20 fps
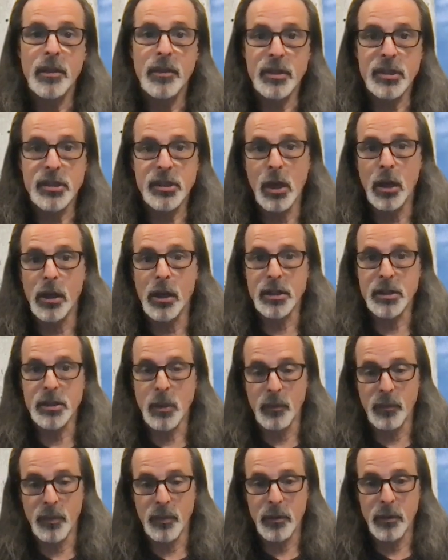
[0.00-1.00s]
The Song Is
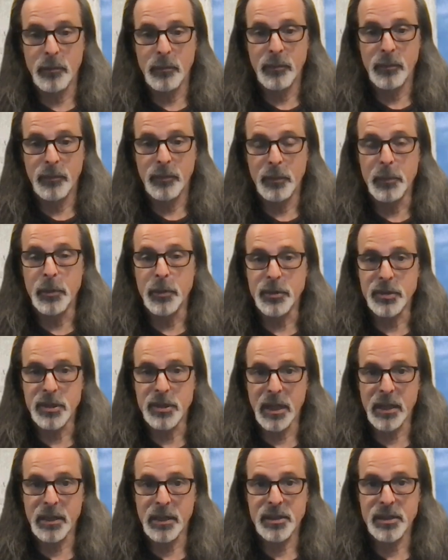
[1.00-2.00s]
Over from Who's
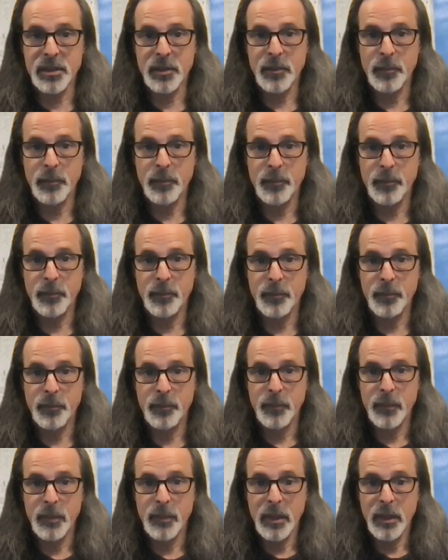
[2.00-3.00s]
Next.
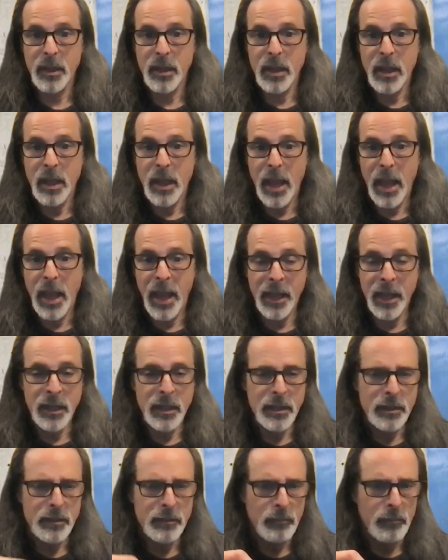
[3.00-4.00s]

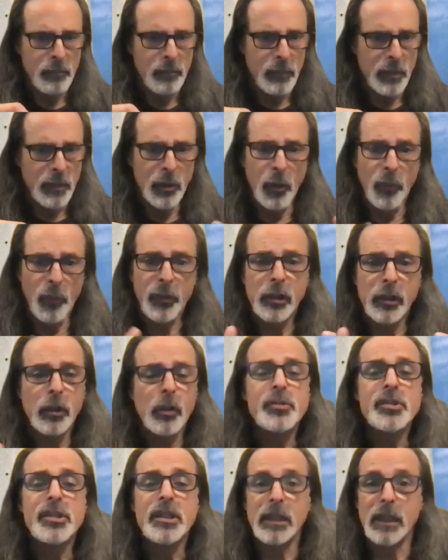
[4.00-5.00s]
And you know, the
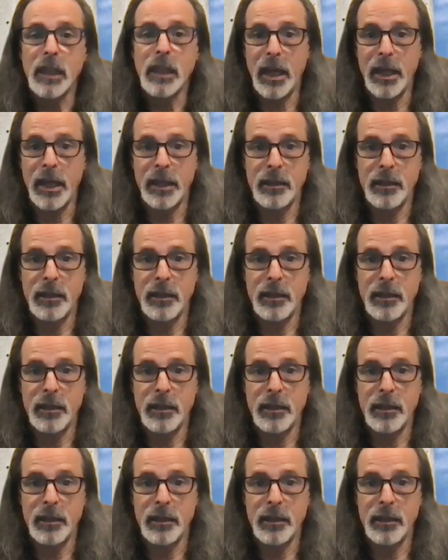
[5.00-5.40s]
closing line,